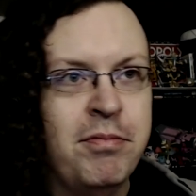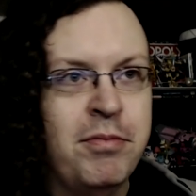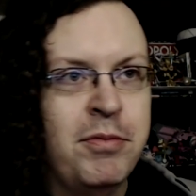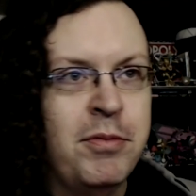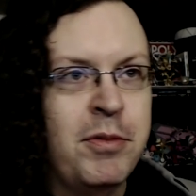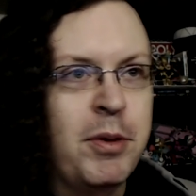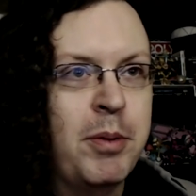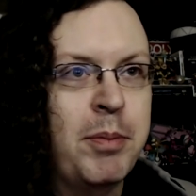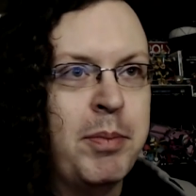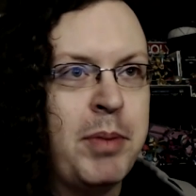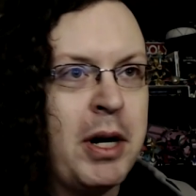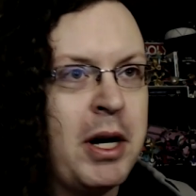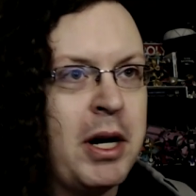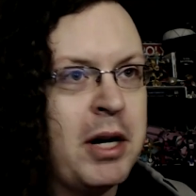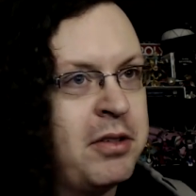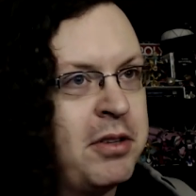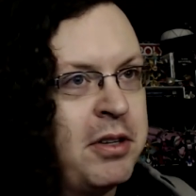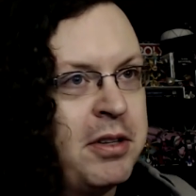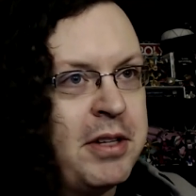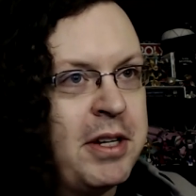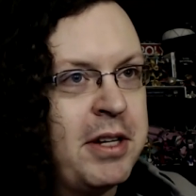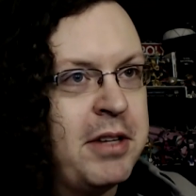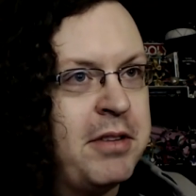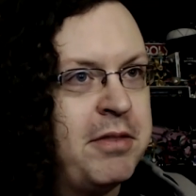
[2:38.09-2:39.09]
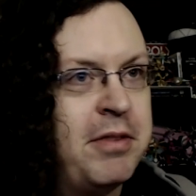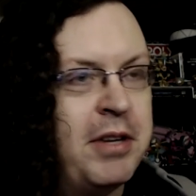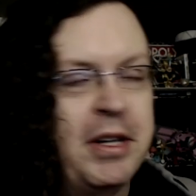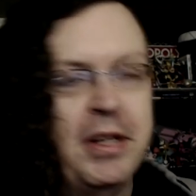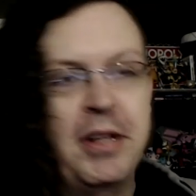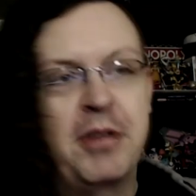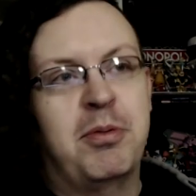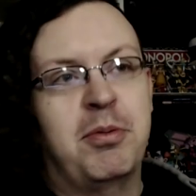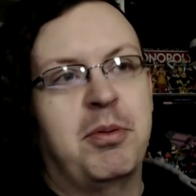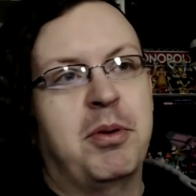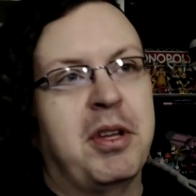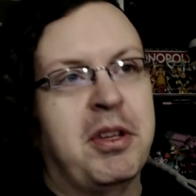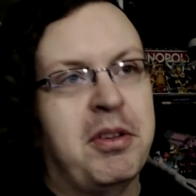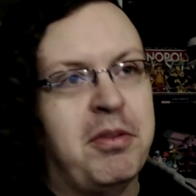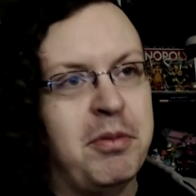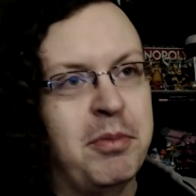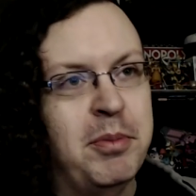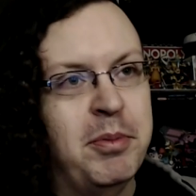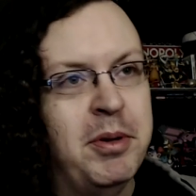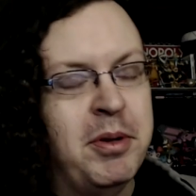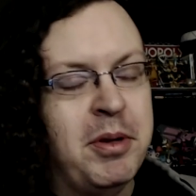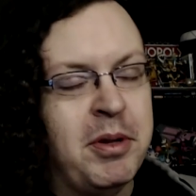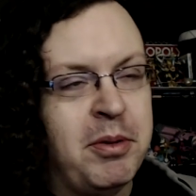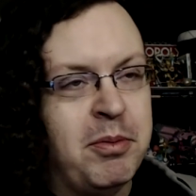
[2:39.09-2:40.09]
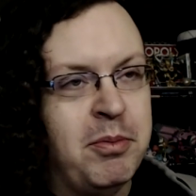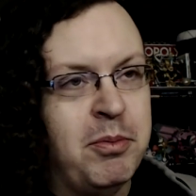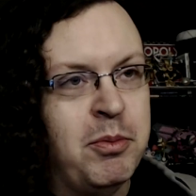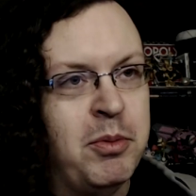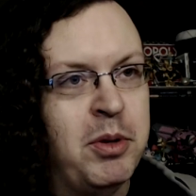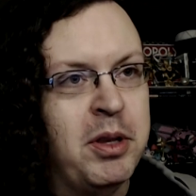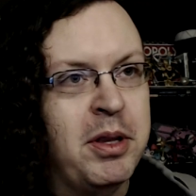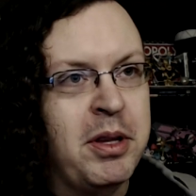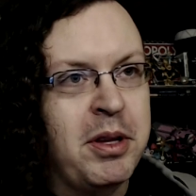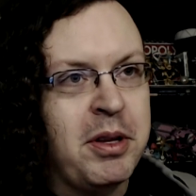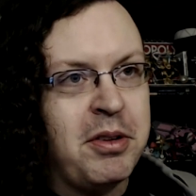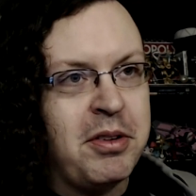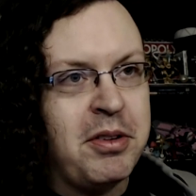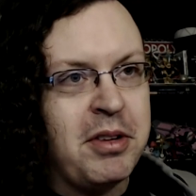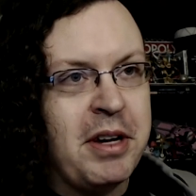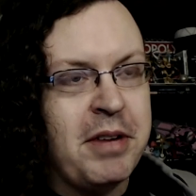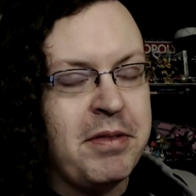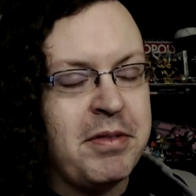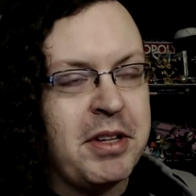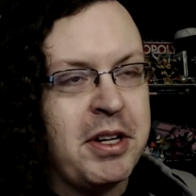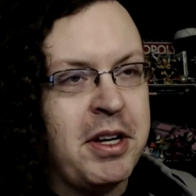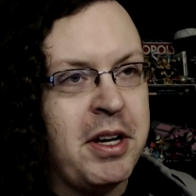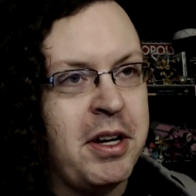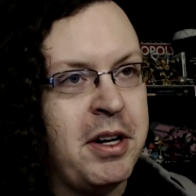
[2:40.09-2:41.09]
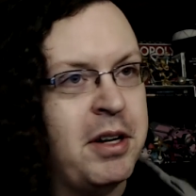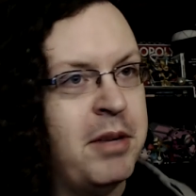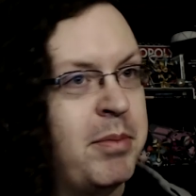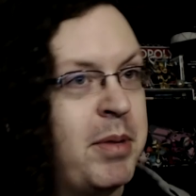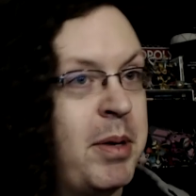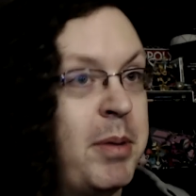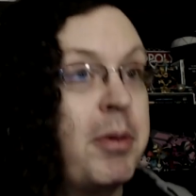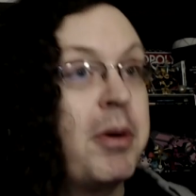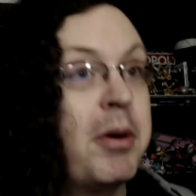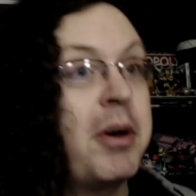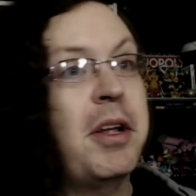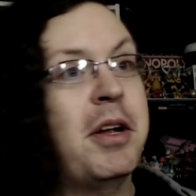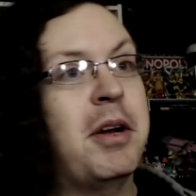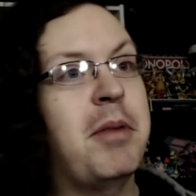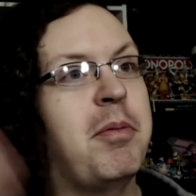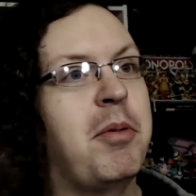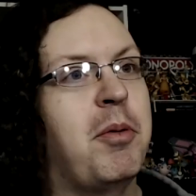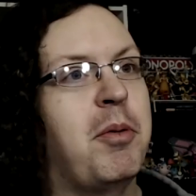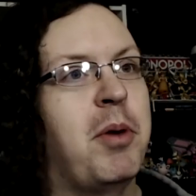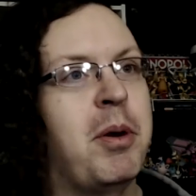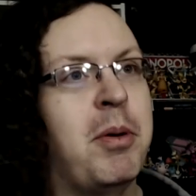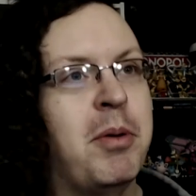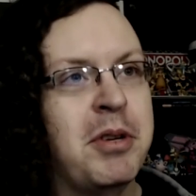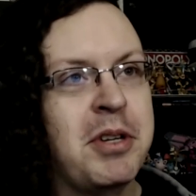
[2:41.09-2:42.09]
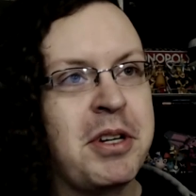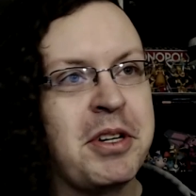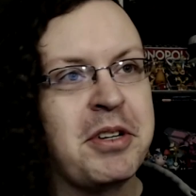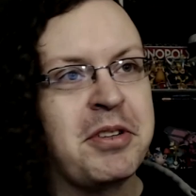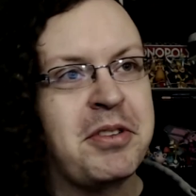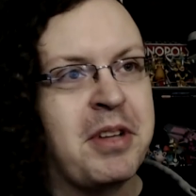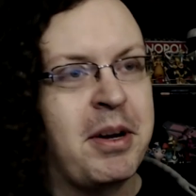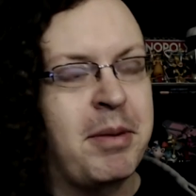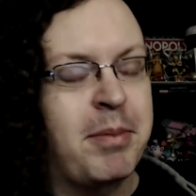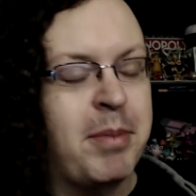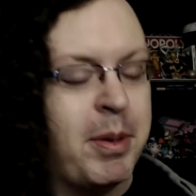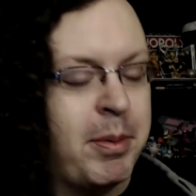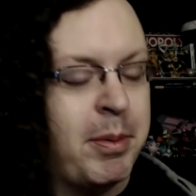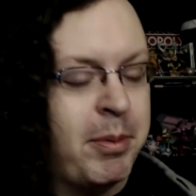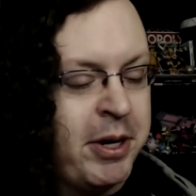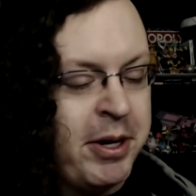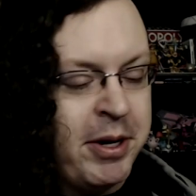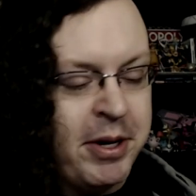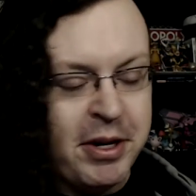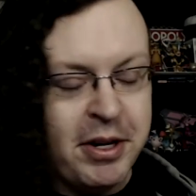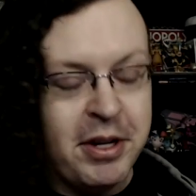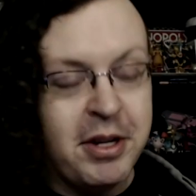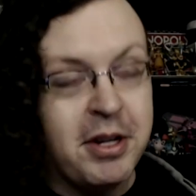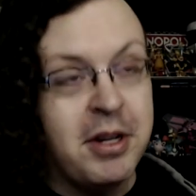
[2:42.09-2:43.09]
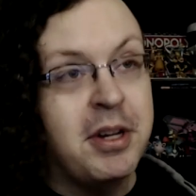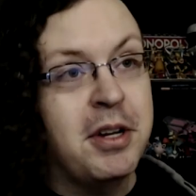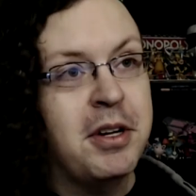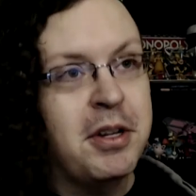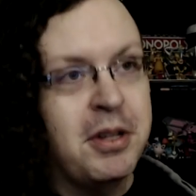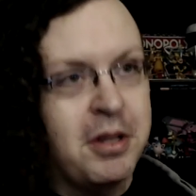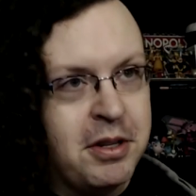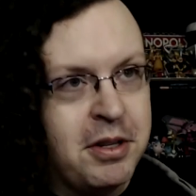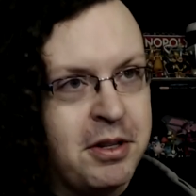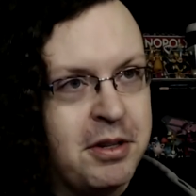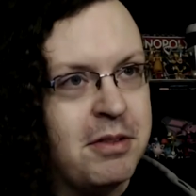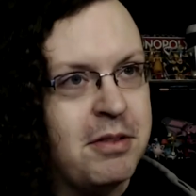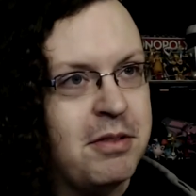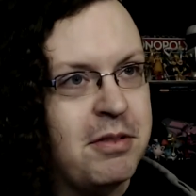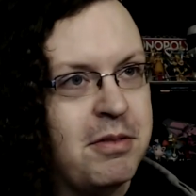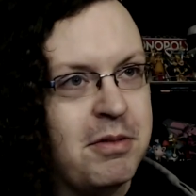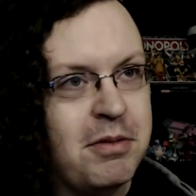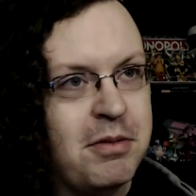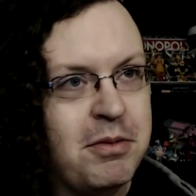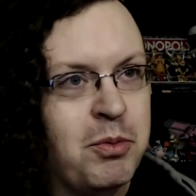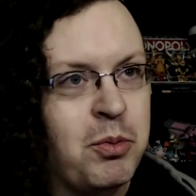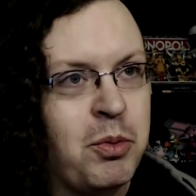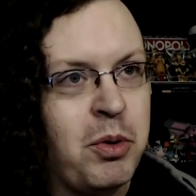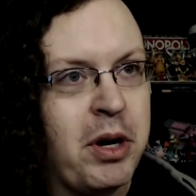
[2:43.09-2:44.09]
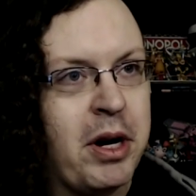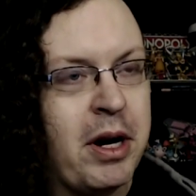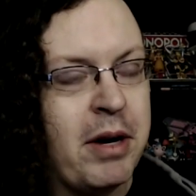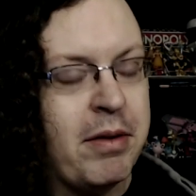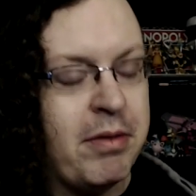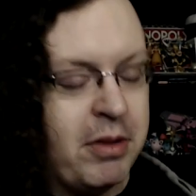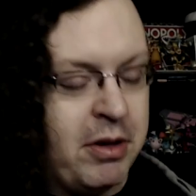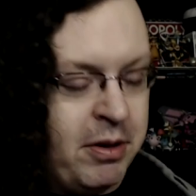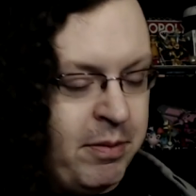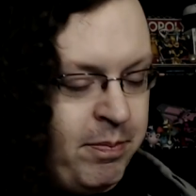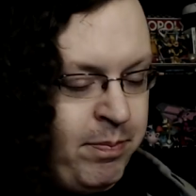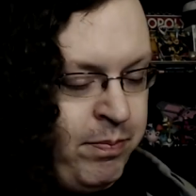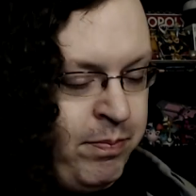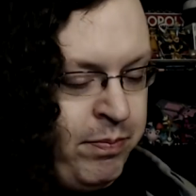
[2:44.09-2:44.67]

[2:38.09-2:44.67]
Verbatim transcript: They would box art. That's fine. It's one less for me. One less I have to cut up. Maybe I'll cut up the white one just out of memory. Whatever.